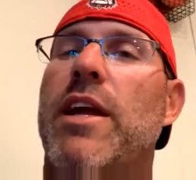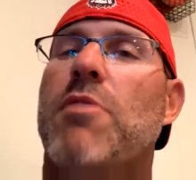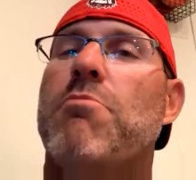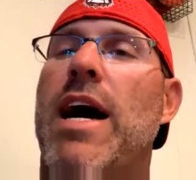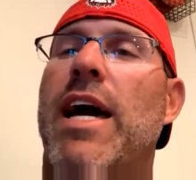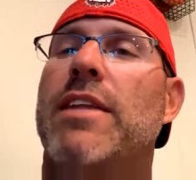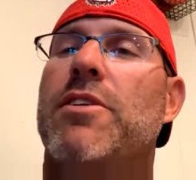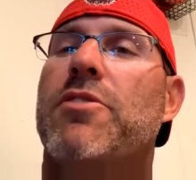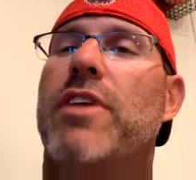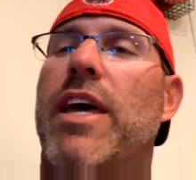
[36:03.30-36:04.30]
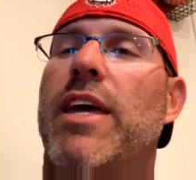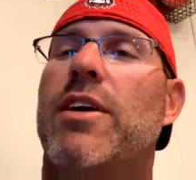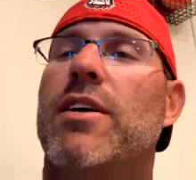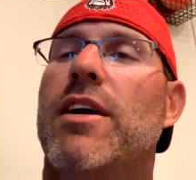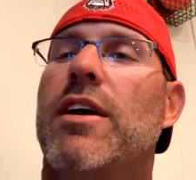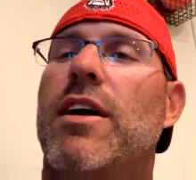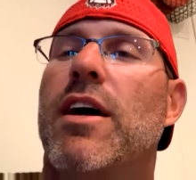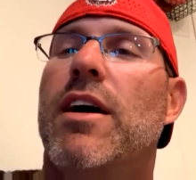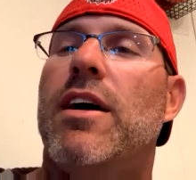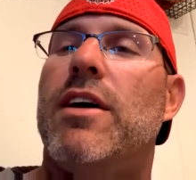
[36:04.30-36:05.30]
their mind, they're saying,
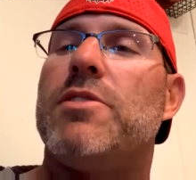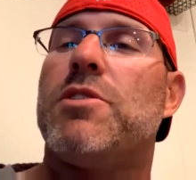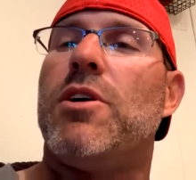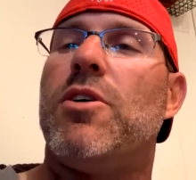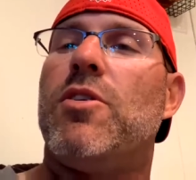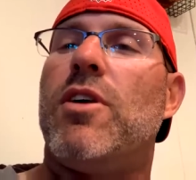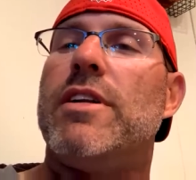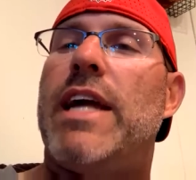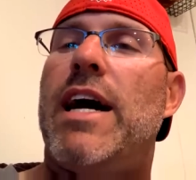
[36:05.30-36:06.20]
so